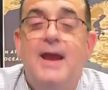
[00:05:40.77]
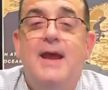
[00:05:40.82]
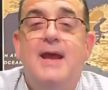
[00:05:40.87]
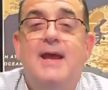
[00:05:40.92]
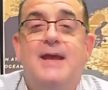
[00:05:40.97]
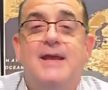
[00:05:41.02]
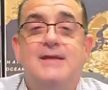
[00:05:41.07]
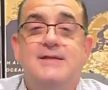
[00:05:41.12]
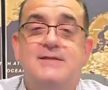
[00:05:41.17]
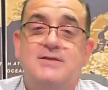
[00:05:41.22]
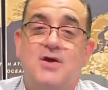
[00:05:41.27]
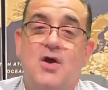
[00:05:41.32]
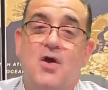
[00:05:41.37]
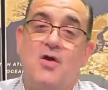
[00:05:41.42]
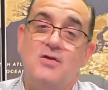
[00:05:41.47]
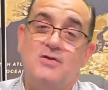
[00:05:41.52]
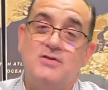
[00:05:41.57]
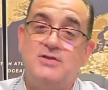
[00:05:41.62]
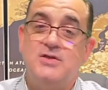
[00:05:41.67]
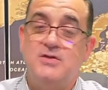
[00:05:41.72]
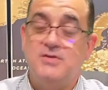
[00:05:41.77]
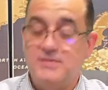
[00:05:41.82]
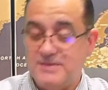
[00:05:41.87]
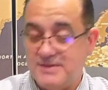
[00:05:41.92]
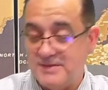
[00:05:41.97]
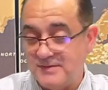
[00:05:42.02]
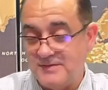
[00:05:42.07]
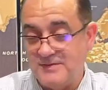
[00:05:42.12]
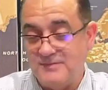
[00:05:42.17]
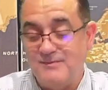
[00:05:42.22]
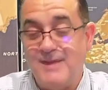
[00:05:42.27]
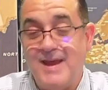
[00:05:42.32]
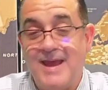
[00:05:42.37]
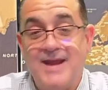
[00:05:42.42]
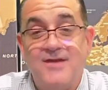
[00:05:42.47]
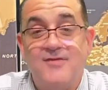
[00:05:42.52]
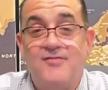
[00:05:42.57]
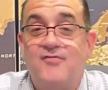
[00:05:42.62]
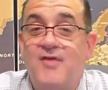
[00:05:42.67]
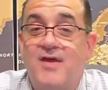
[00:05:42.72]
He's called you to
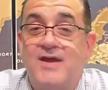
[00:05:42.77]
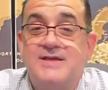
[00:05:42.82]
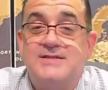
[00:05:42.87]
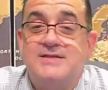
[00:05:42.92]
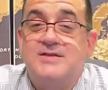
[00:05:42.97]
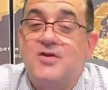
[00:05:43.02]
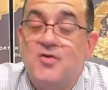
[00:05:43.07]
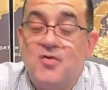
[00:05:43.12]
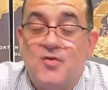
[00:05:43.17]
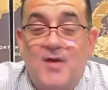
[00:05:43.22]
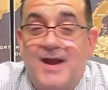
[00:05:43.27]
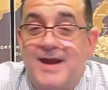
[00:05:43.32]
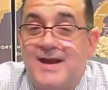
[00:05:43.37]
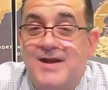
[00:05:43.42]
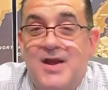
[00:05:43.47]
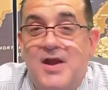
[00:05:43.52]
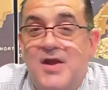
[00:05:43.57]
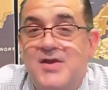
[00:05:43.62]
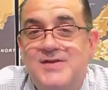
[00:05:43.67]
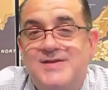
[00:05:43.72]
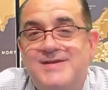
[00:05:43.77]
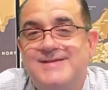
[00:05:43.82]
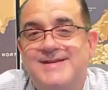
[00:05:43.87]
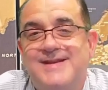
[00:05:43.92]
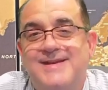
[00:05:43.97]
manifest greatness.